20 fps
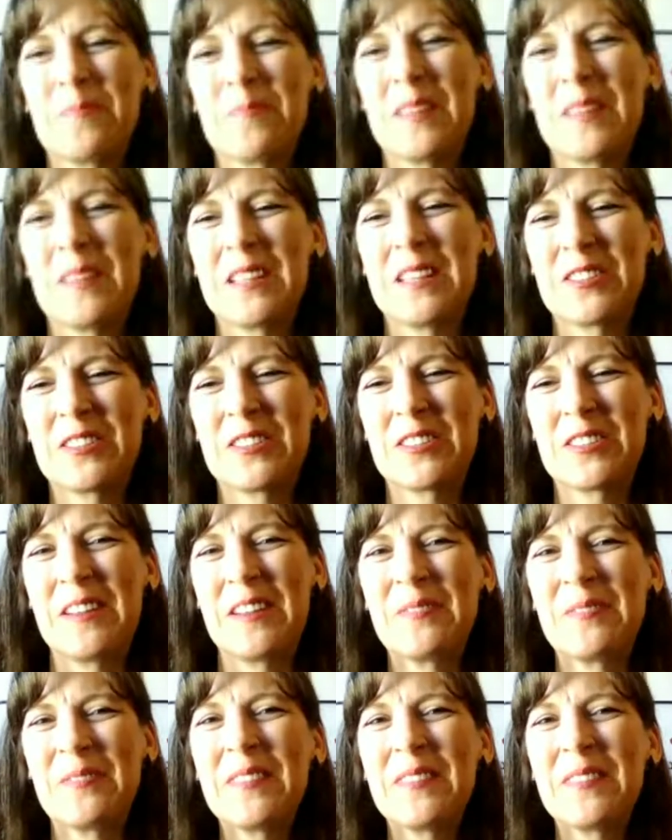that's great.
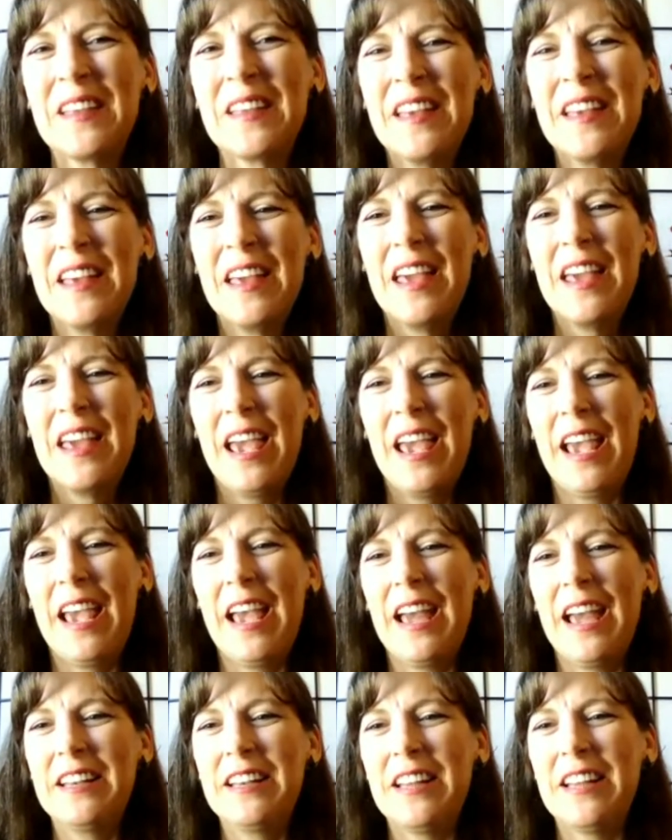
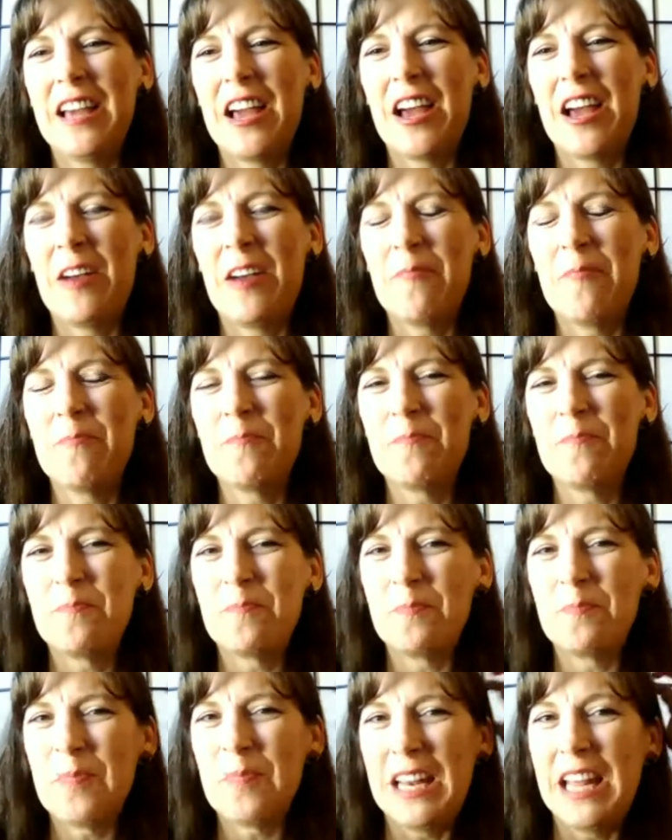And
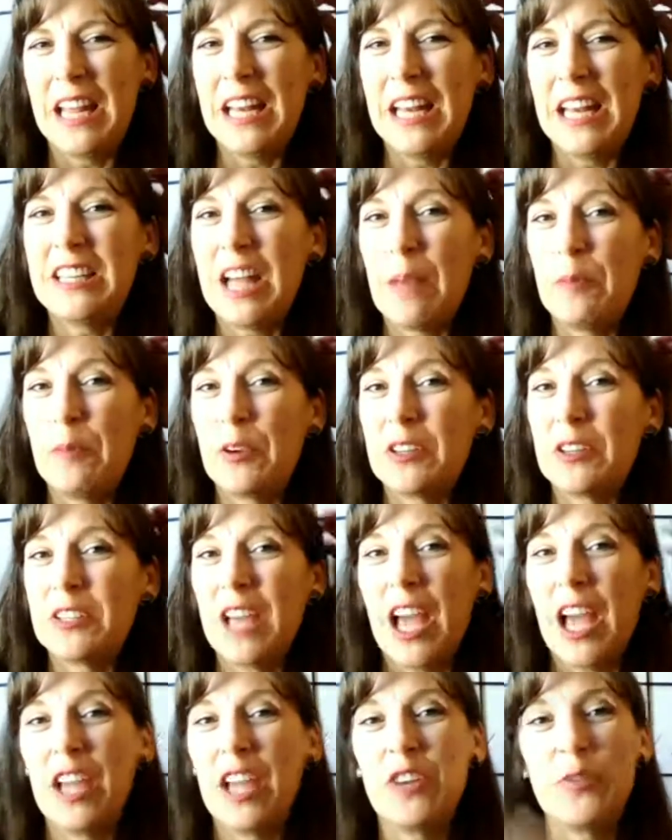anytime you can
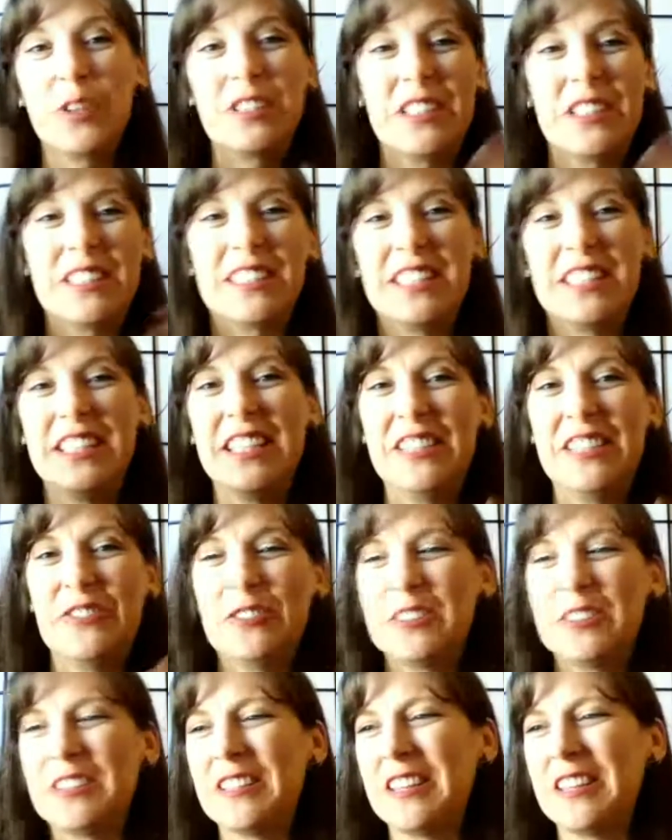tie into existing
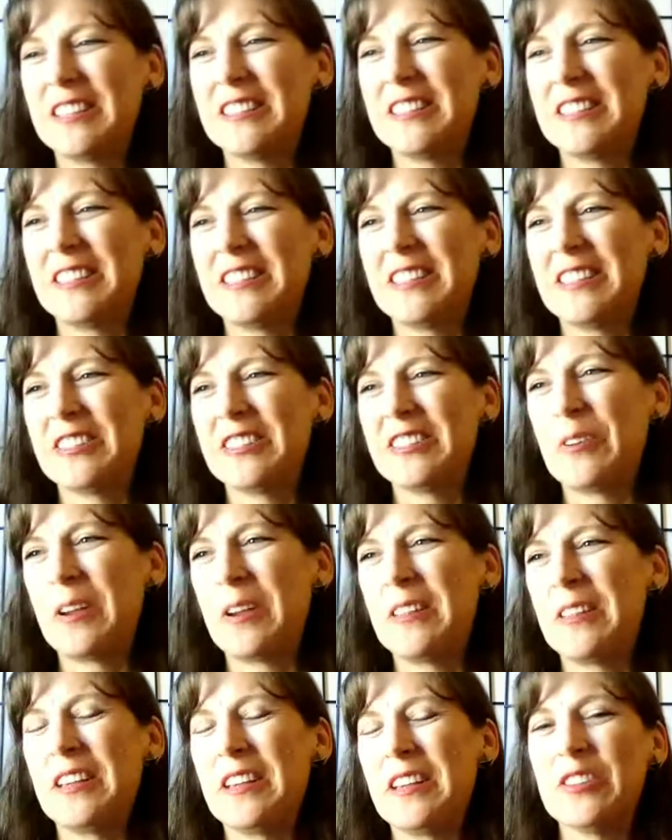news, that's a
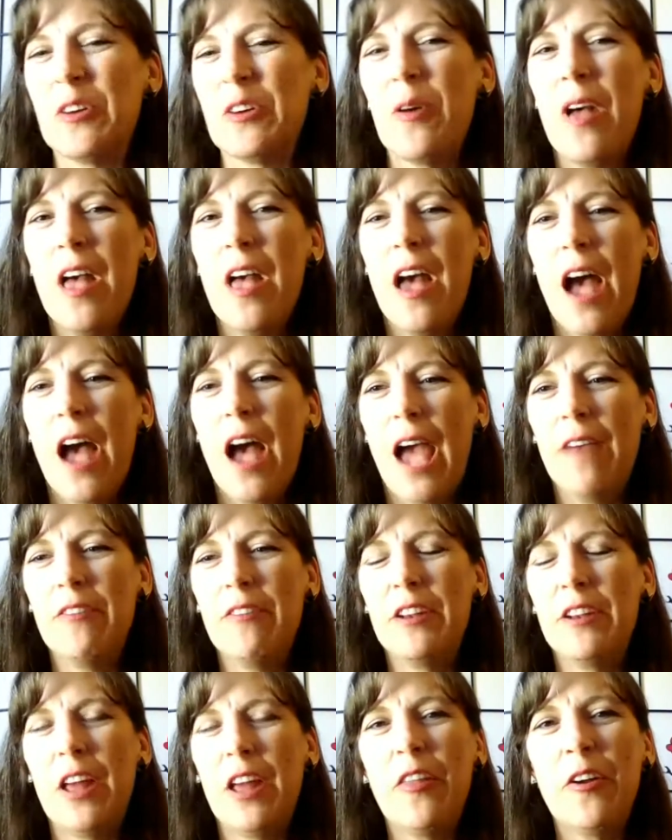great thing. So I have
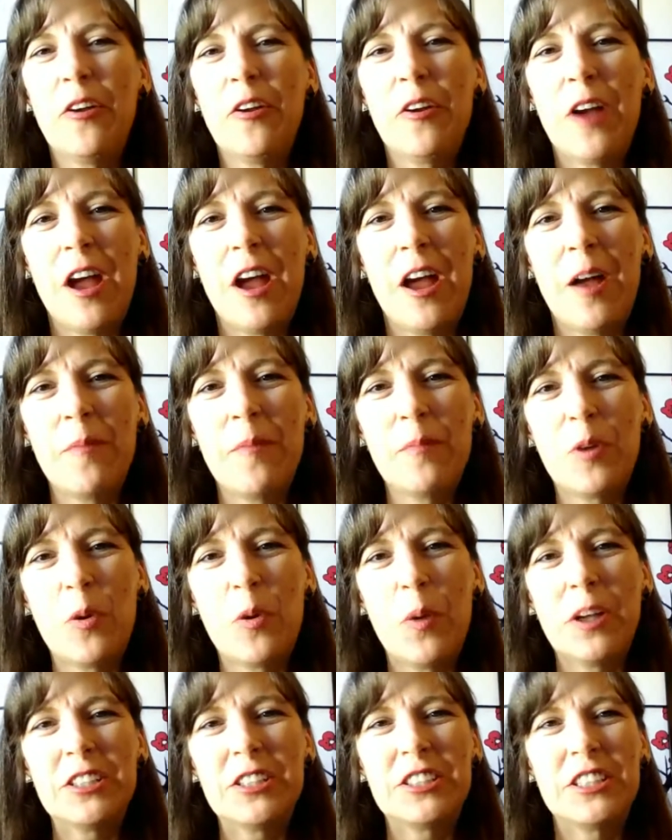another
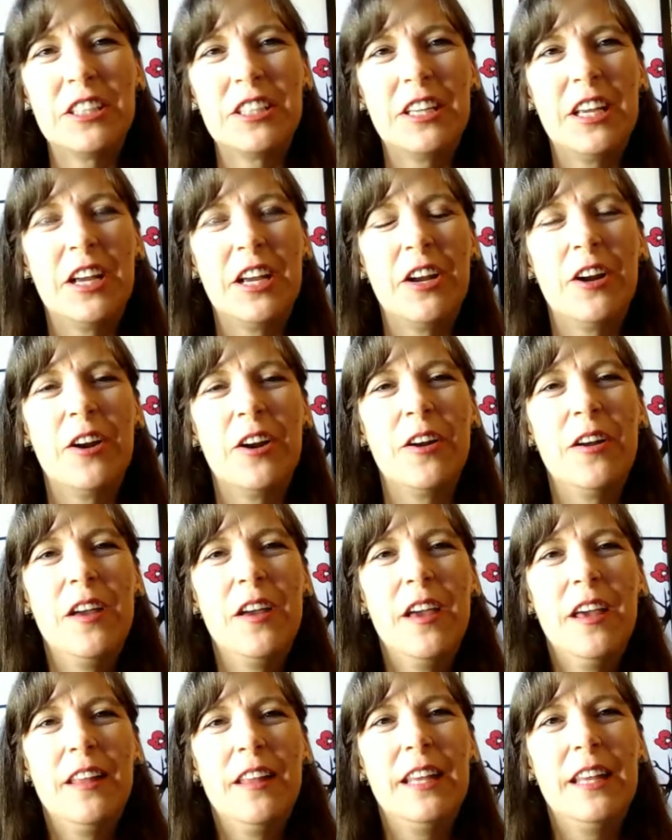question here.
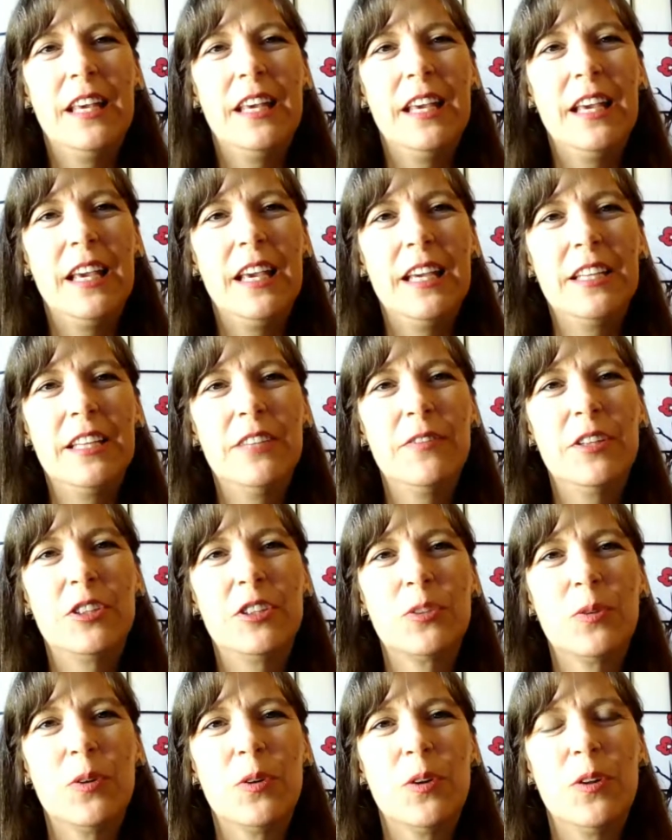The
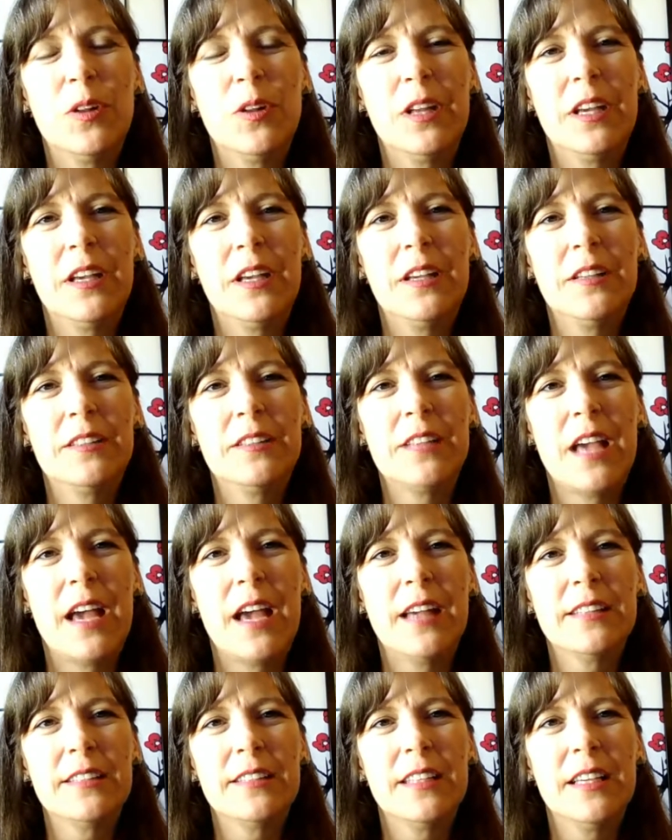individual is
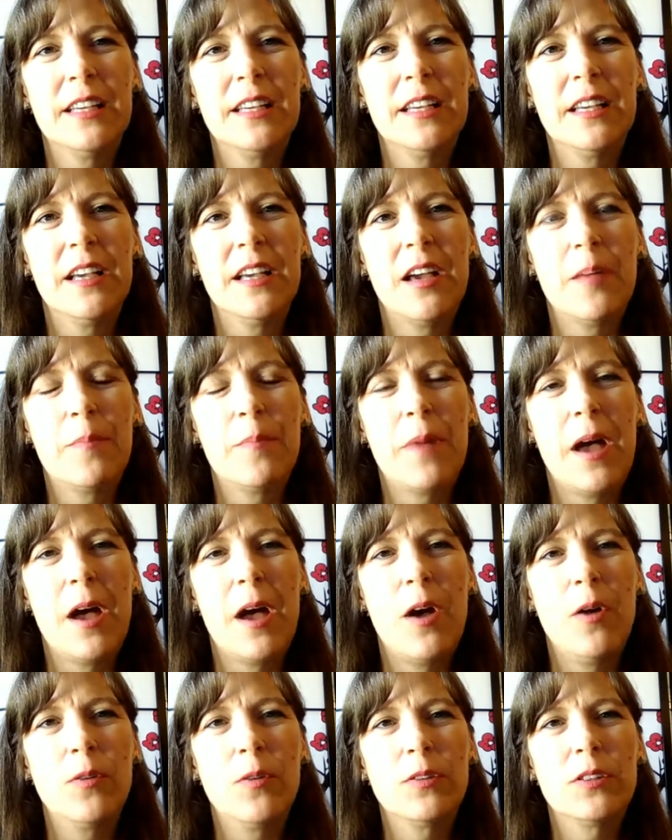asking
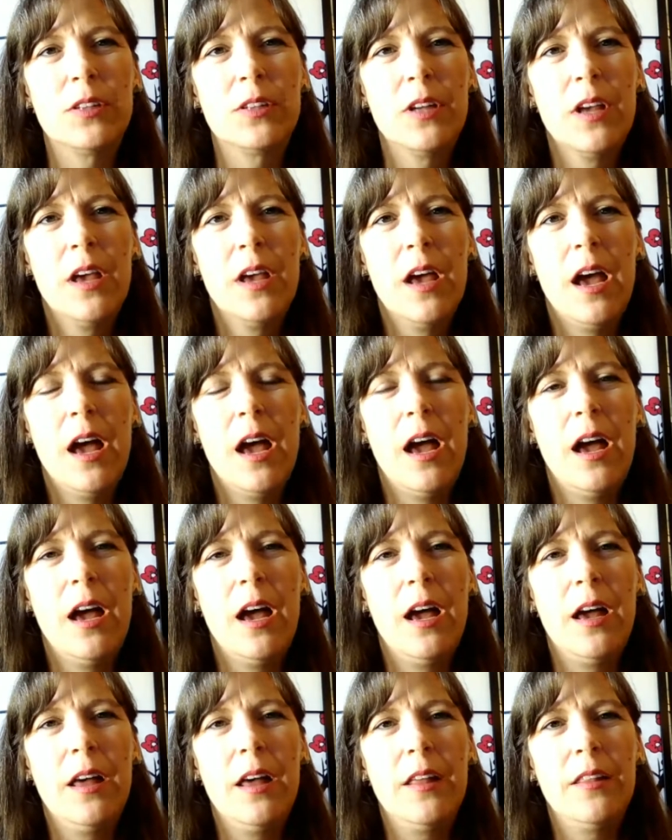about
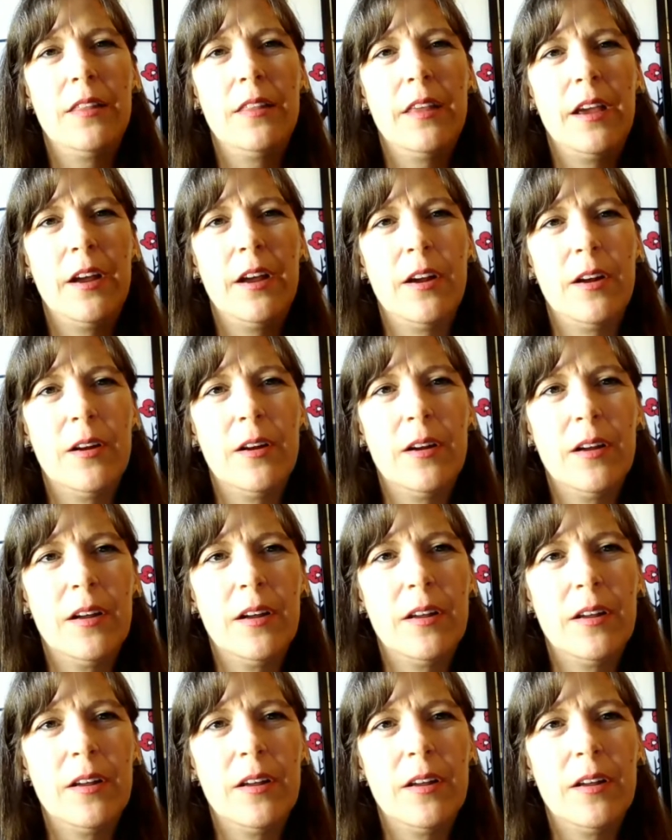they're